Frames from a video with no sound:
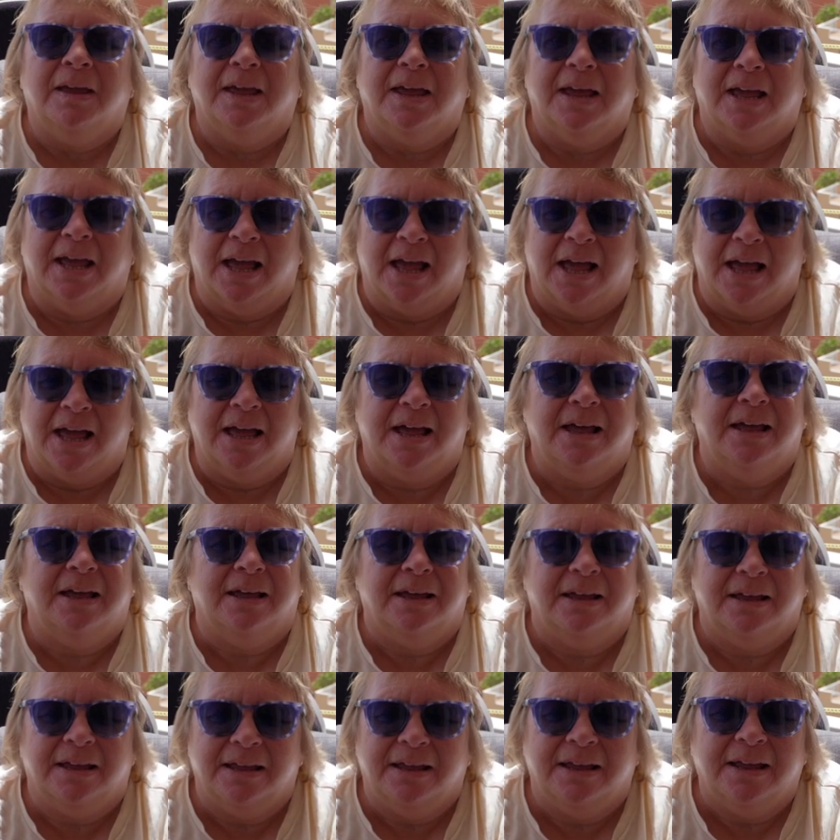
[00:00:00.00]
Yeah.
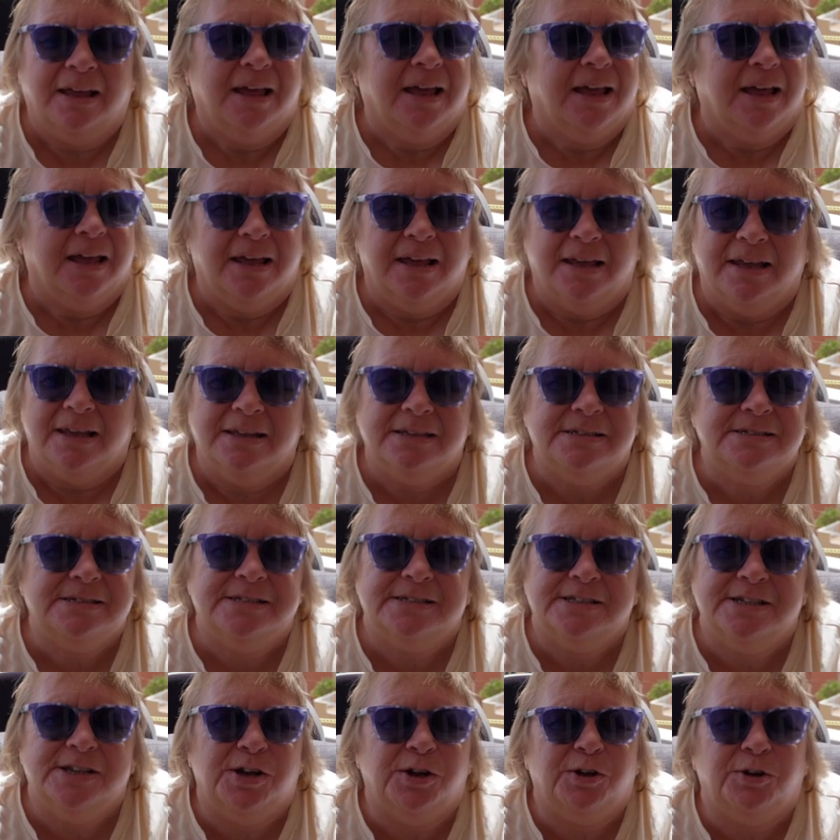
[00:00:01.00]

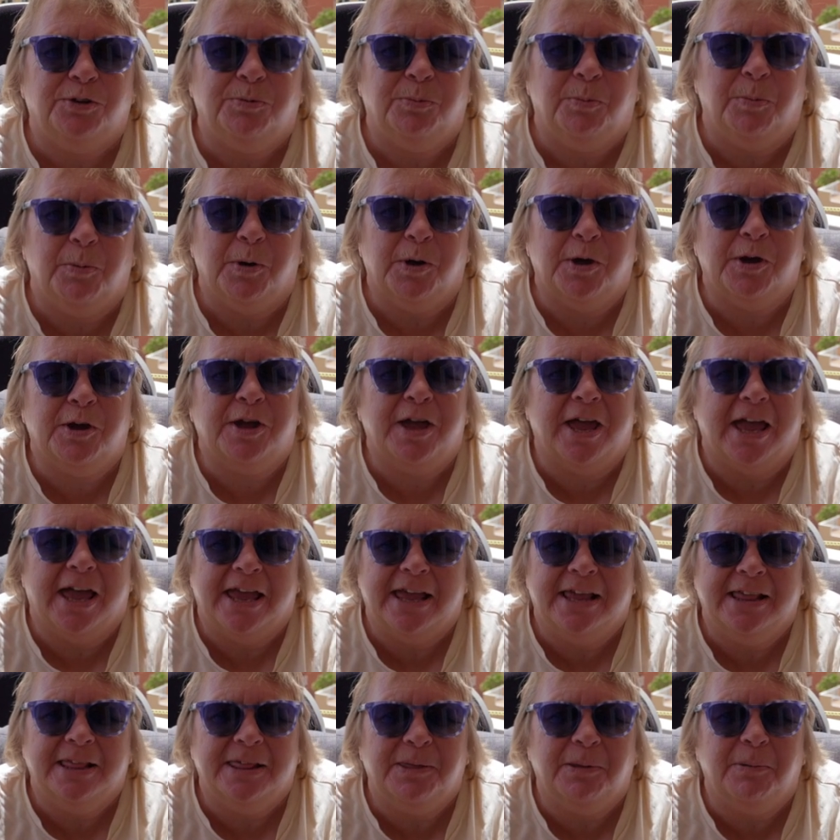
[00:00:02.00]
It's not
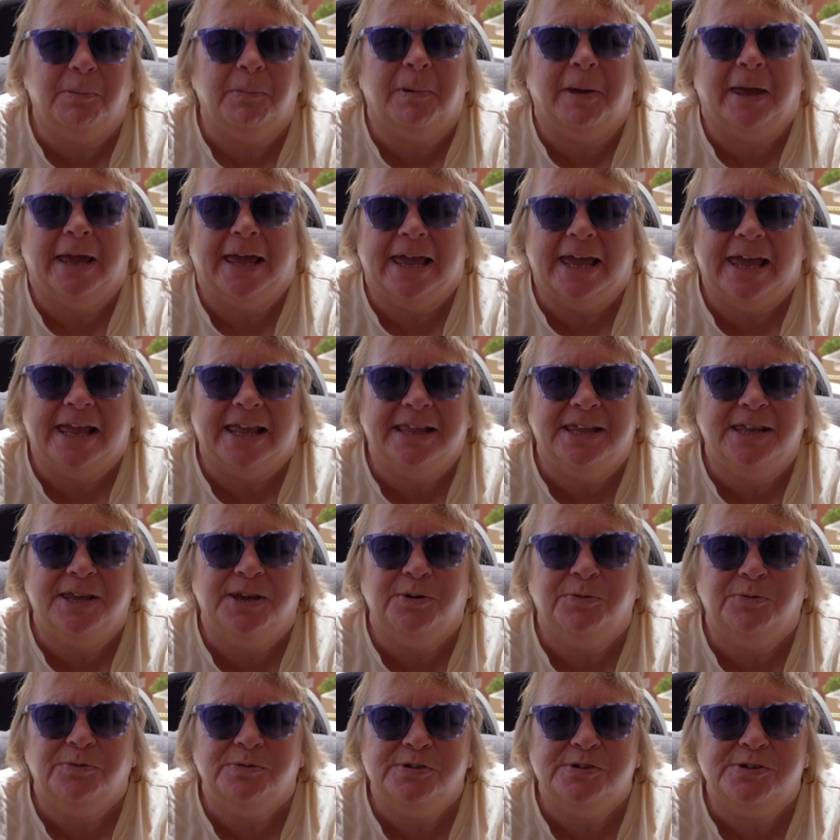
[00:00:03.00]
working the way it
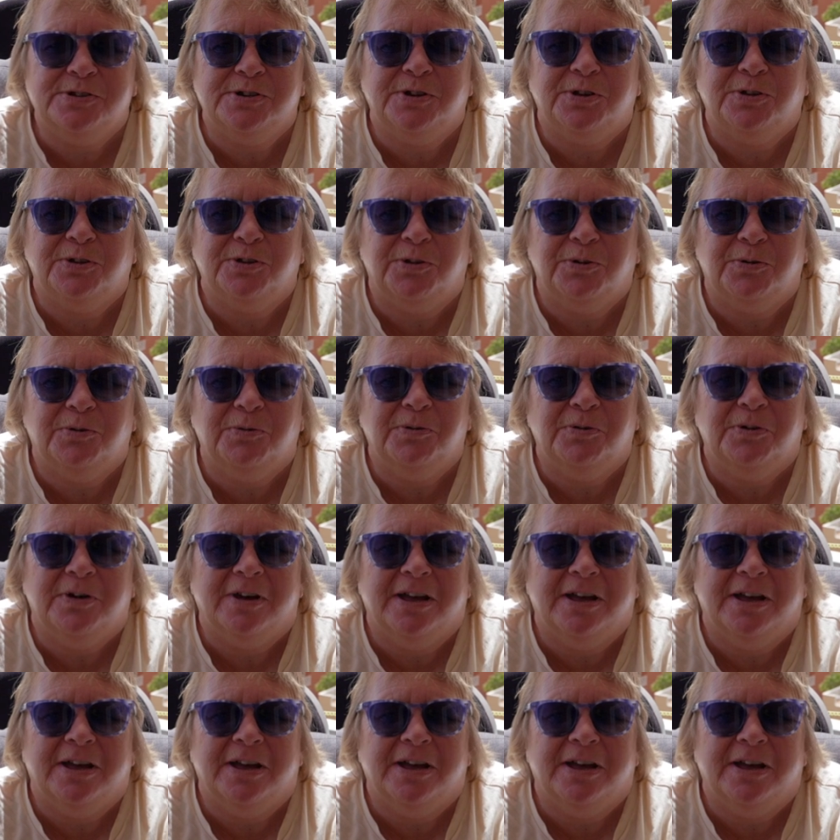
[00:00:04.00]
used to do.